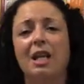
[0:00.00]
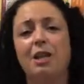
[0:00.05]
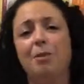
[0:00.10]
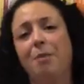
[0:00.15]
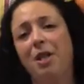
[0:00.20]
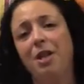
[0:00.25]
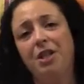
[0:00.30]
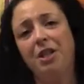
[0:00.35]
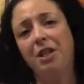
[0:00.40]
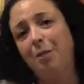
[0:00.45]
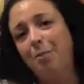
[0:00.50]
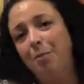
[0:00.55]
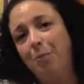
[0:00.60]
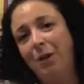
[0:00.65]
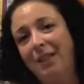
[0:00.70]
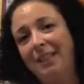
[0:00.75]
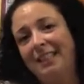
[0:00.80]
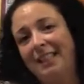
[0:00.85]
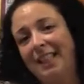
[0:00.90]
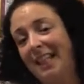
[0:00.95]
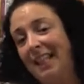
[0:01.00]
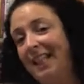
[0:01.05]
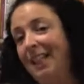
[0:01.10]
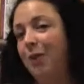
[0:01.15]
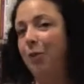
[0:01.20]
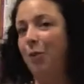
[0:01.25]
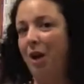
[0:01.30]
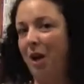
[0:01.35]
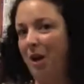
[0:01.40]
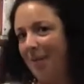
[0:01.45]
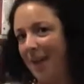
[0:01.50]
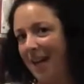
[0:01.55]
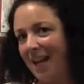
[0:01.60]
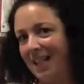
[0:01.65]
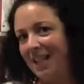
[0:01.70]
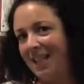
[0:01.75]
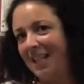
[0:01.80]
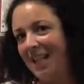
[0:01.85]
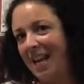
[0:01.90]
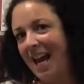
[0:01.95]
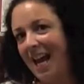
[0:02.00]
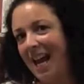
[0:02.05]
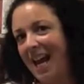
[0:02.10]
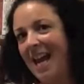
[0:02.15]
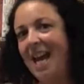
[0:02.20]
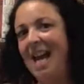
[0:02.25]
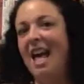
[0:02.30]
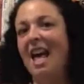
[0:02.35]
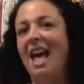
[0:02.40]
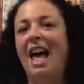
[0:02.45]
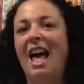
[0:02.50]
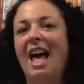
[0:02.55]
especially Books Inc., where I'm at today.